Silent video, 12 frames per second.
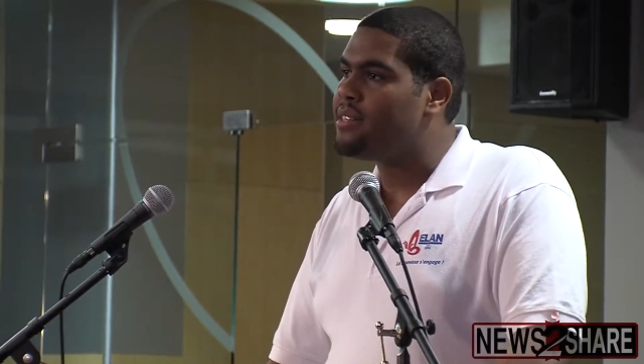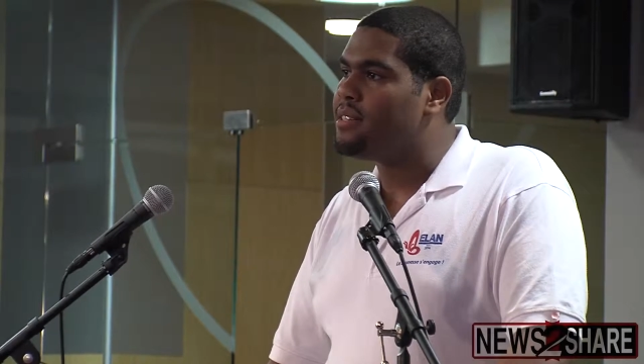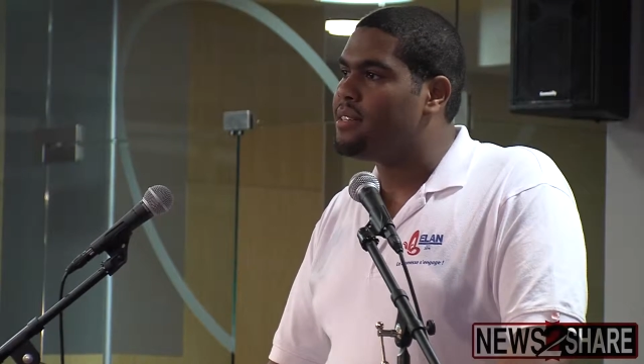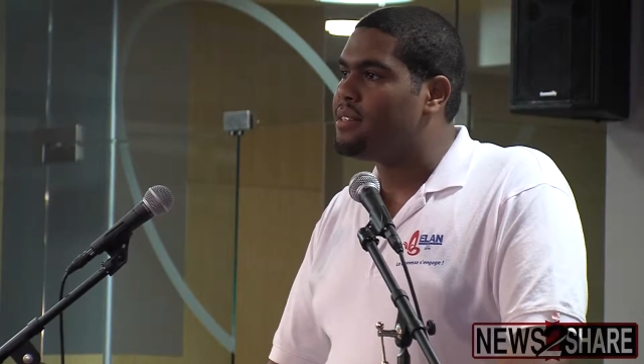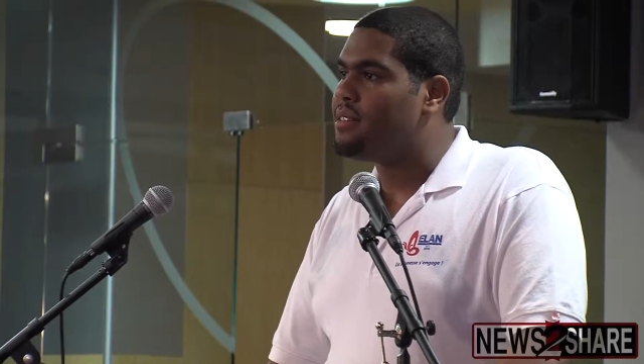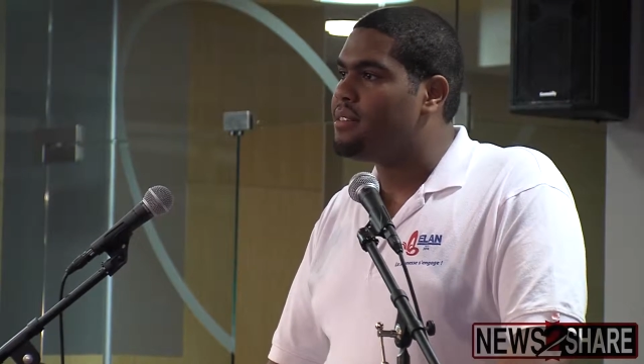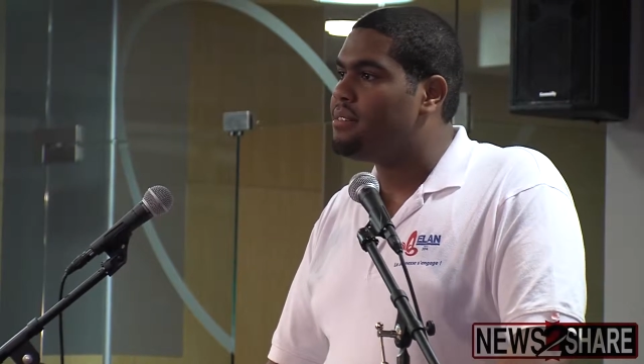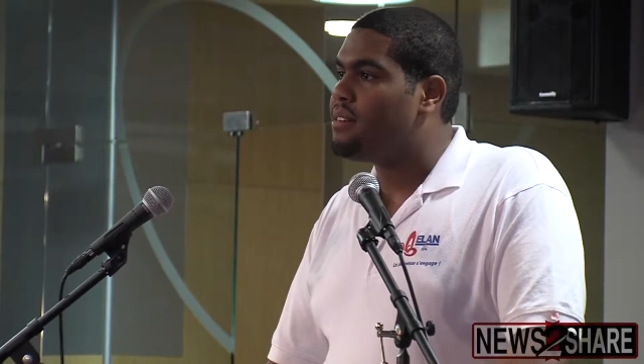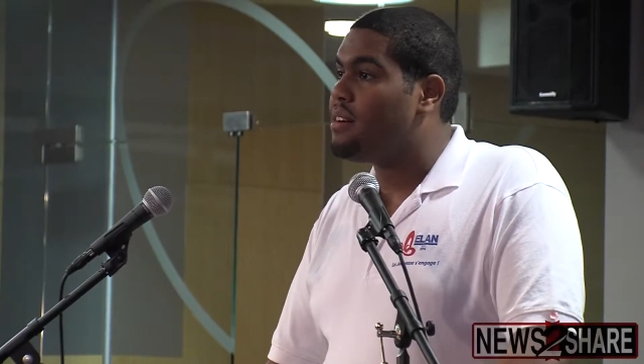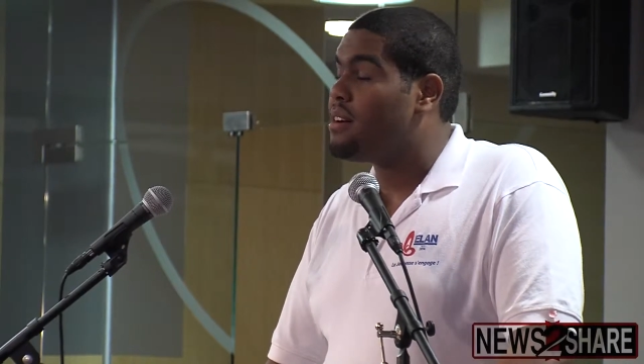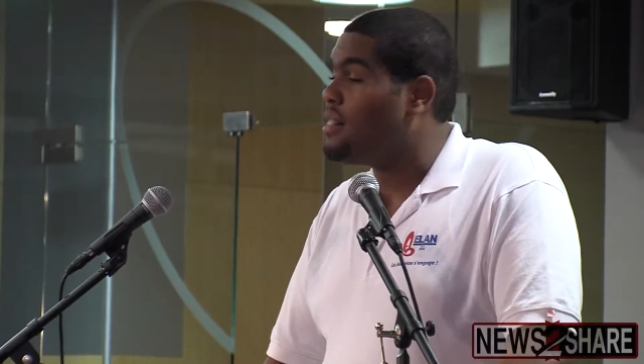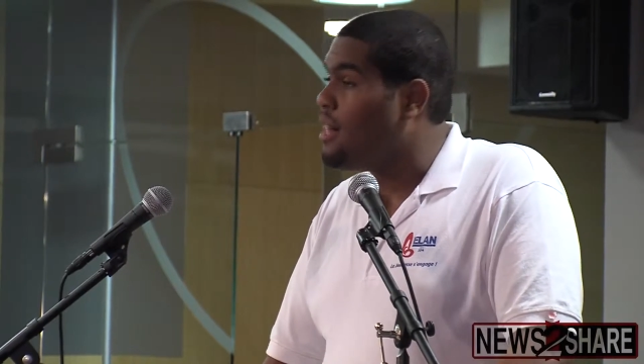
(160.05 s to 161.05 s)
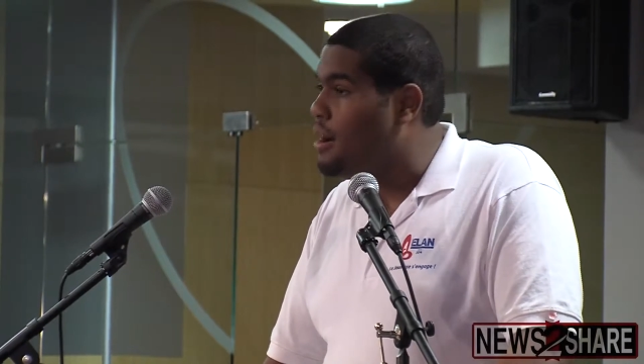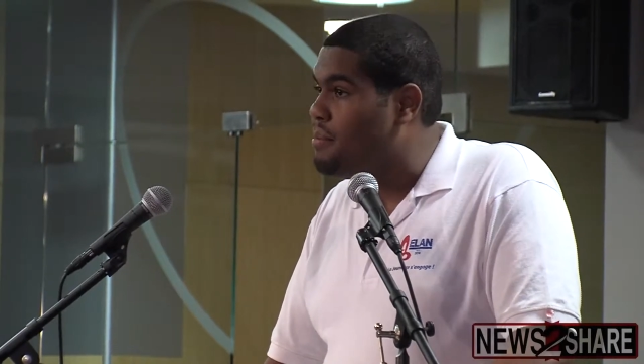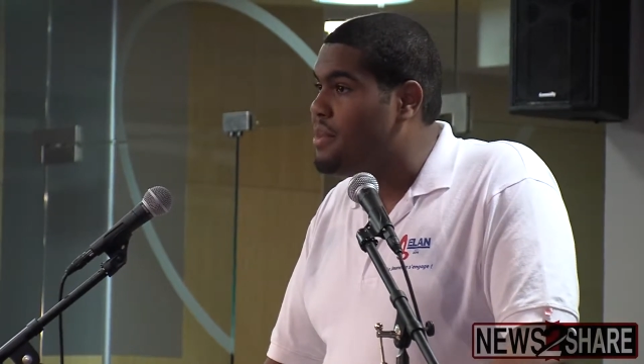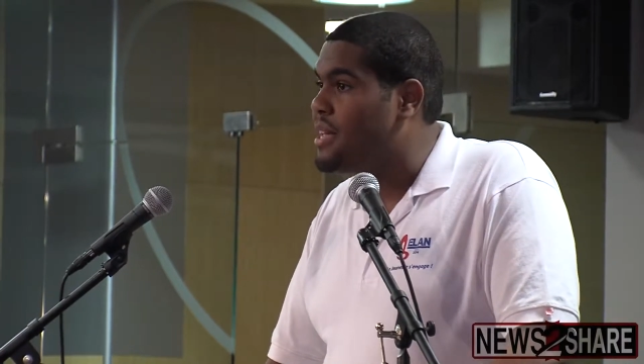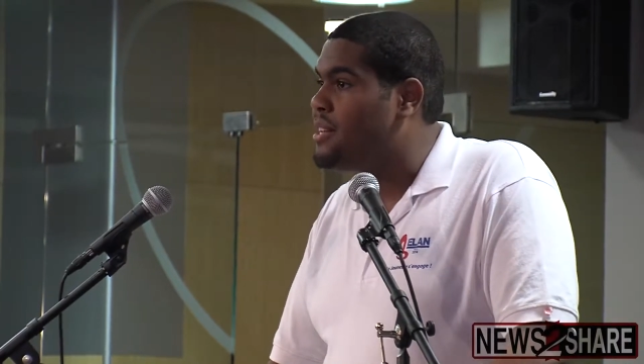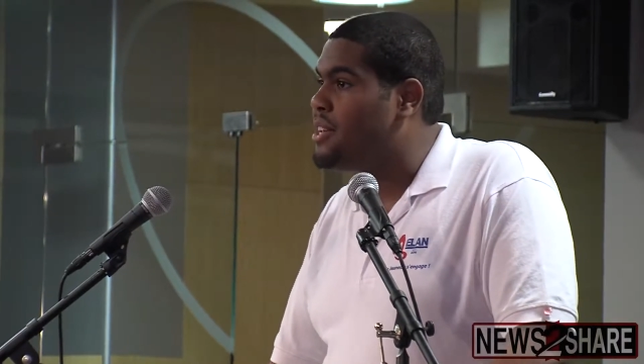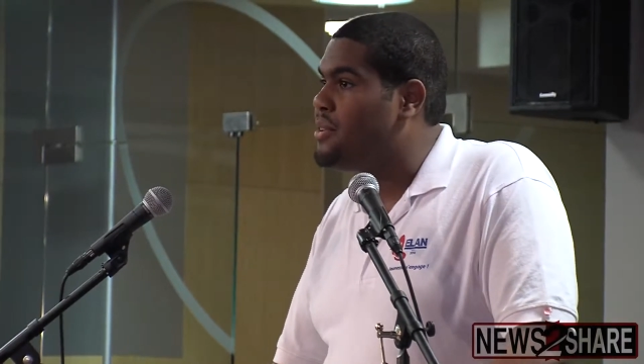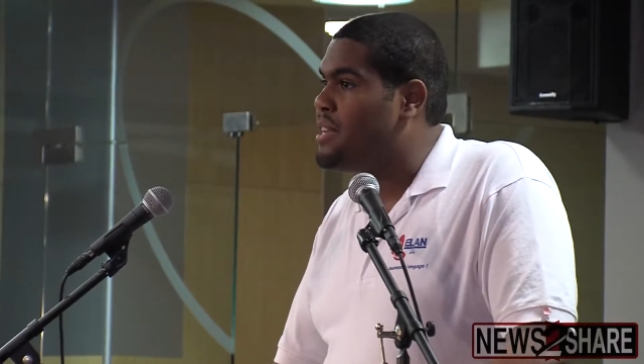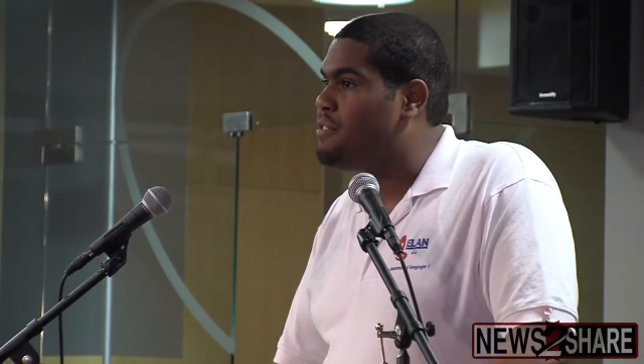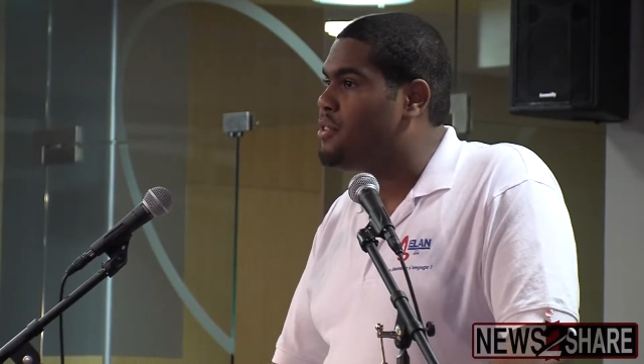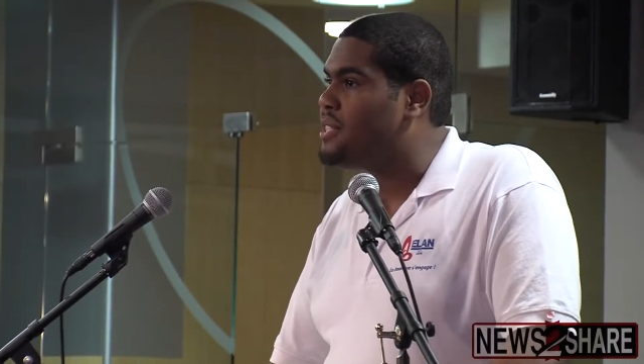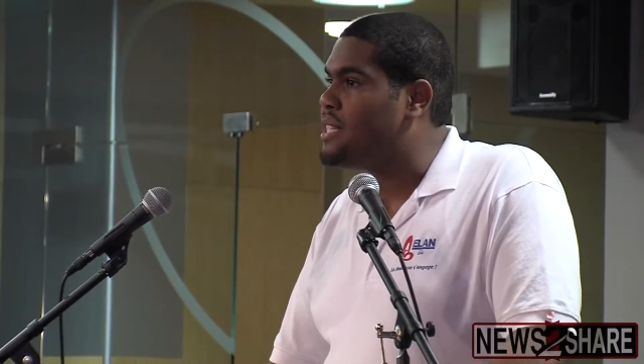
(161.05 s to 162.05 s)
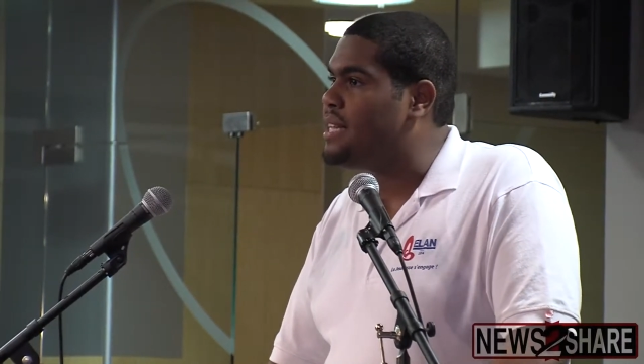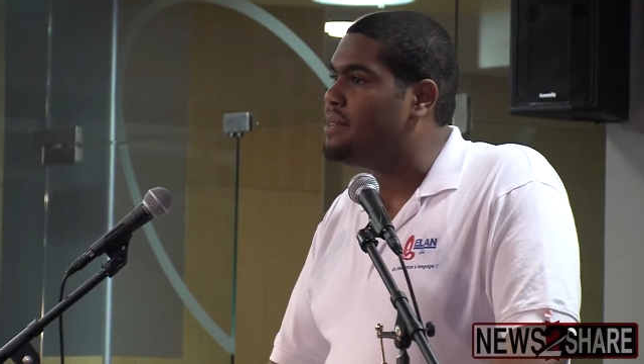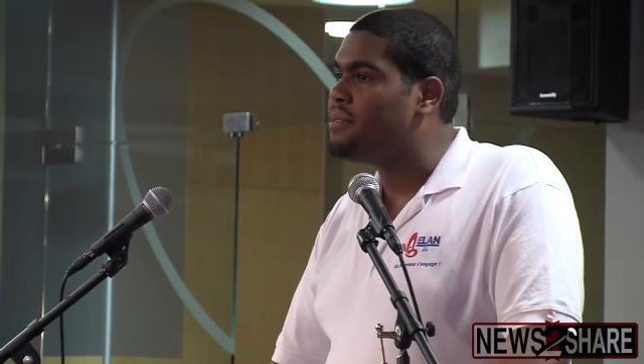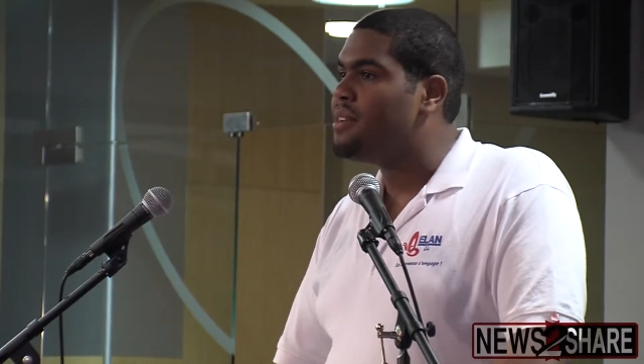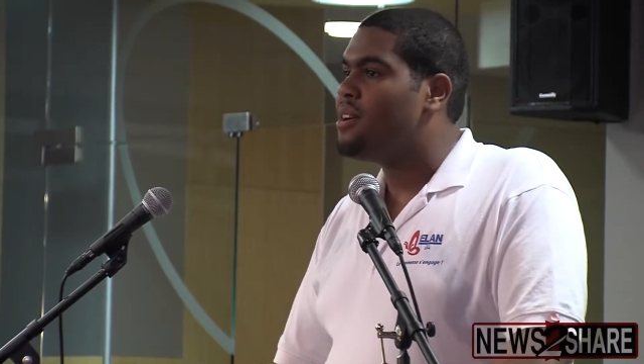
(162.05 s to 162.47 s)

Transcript: a club in the university,